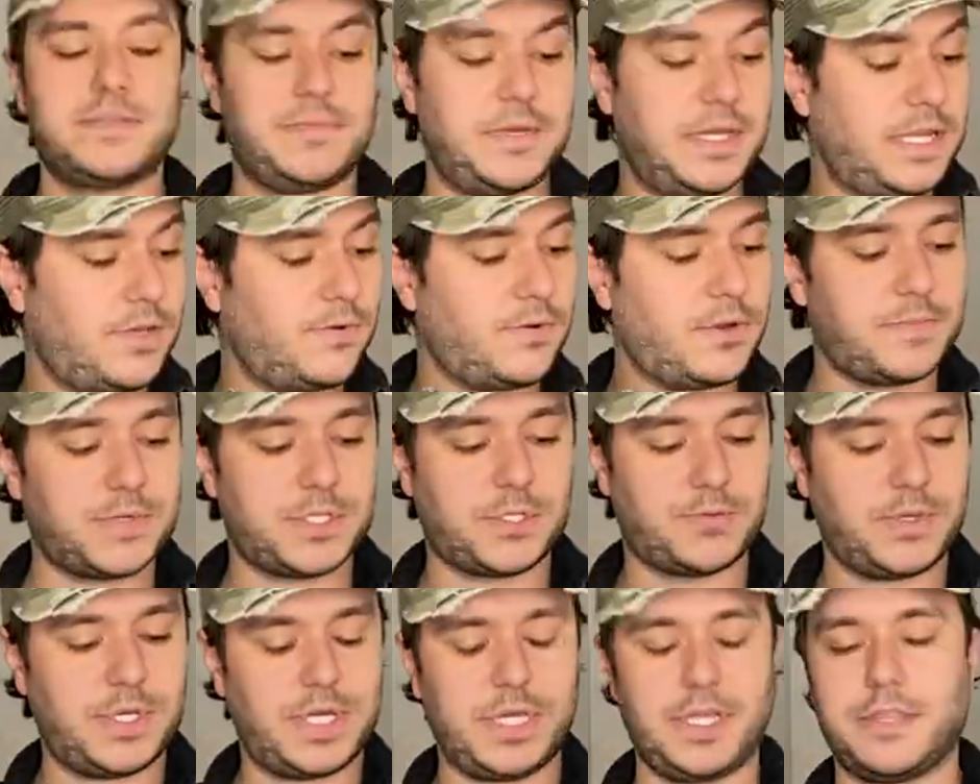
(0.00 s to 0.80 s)
them anywhere
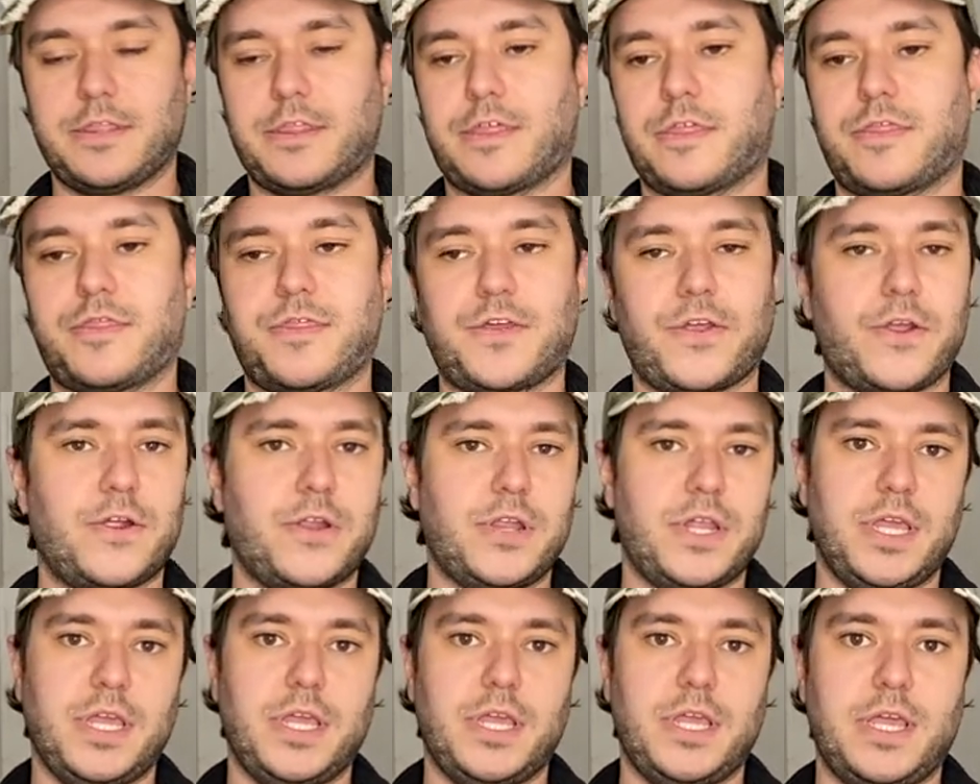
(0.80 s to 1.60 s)
between
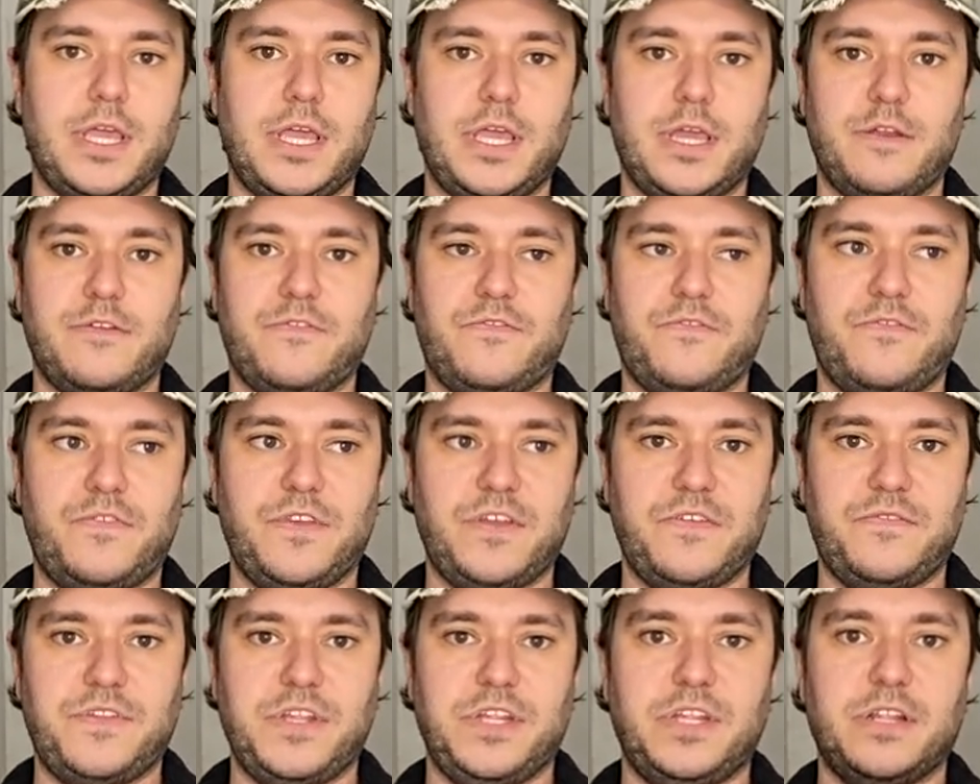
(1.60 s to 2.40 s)
30 and
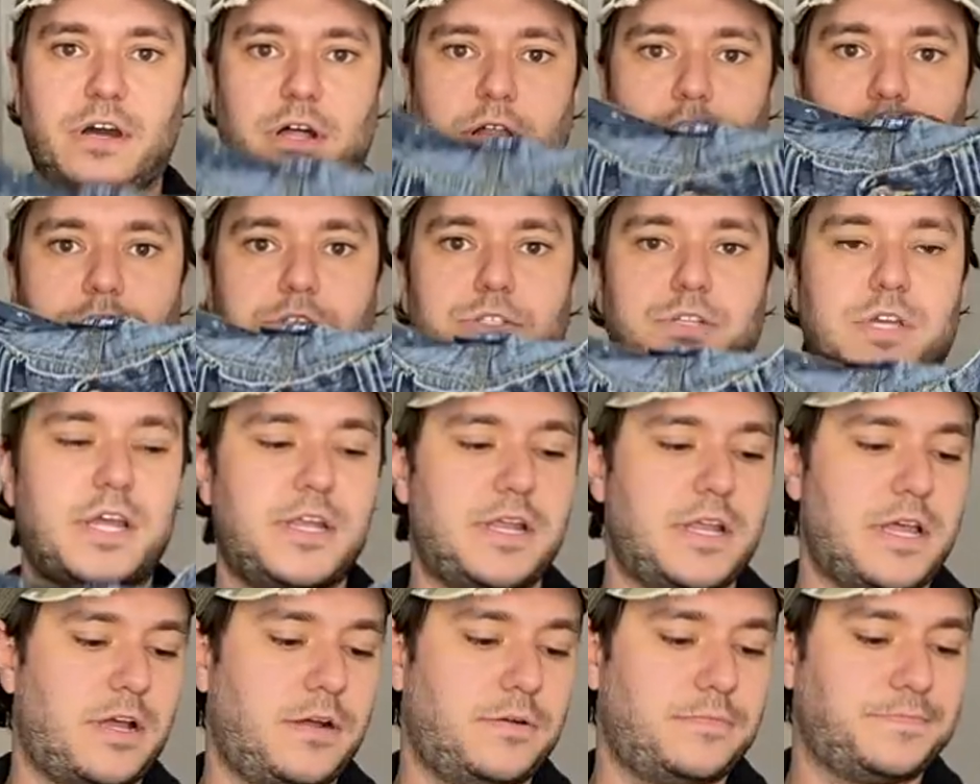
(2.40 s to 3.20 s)
$50 right
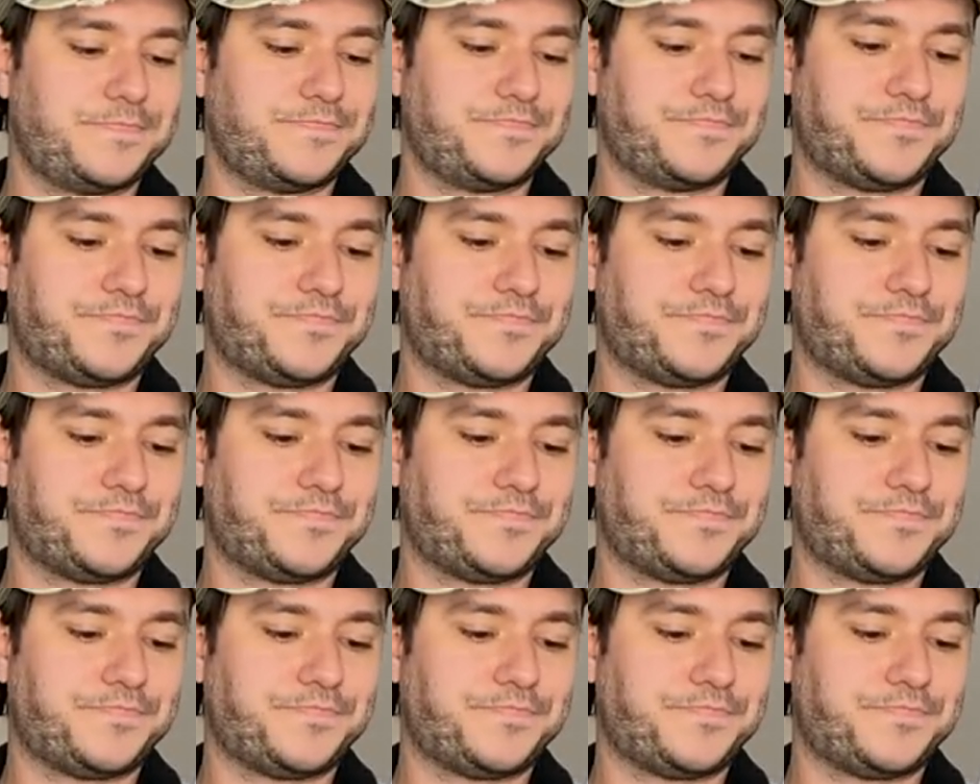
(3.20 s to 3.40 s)
now.